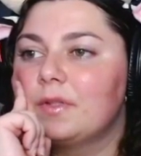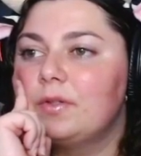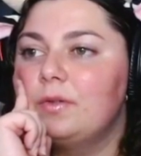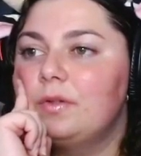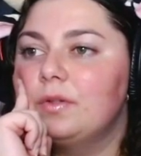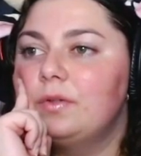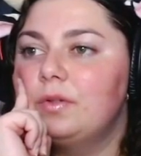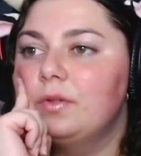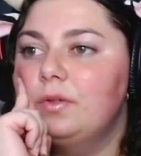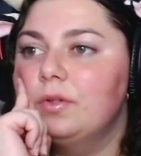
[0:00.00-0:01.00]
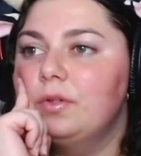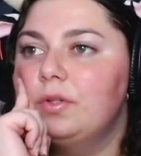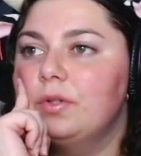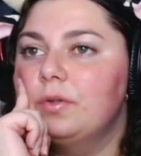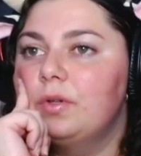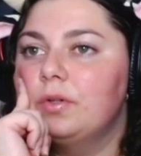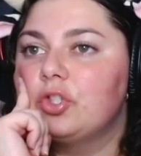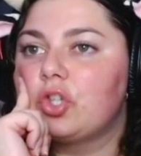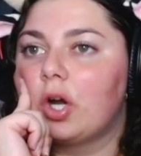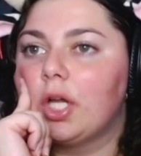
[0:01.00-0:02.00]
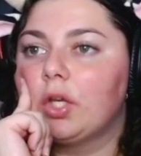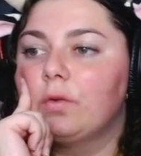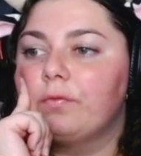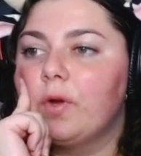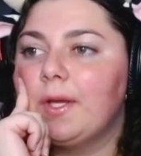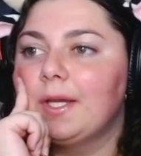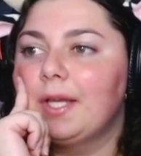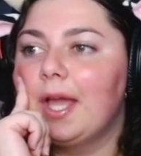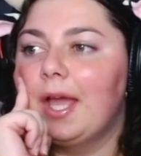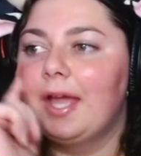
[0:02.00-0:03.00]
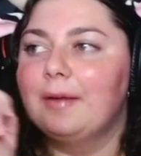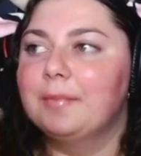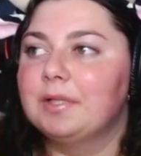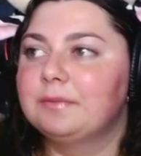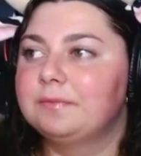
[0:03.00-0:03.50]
Do, do, do, do, do, do. Starting new freaking game.